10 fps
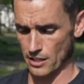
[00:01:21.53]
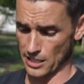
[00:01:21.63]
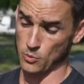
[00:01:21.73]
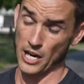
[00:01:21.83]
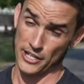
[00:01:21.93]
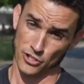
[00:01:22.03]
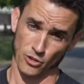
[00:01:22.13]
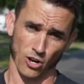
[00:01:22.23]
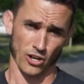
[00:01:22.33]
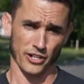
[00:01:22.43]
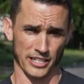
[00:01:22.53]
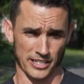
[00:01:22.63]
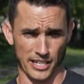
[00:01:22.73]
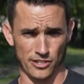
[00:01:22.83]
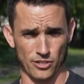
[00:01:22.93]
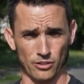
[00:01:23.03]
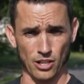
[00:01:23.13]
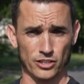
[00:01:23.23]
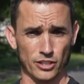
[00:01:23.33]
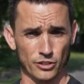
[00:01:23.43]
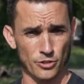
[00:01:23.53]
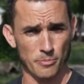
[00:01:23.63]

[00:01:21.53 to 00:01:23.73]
That's why it's so hard and it takes so long to lose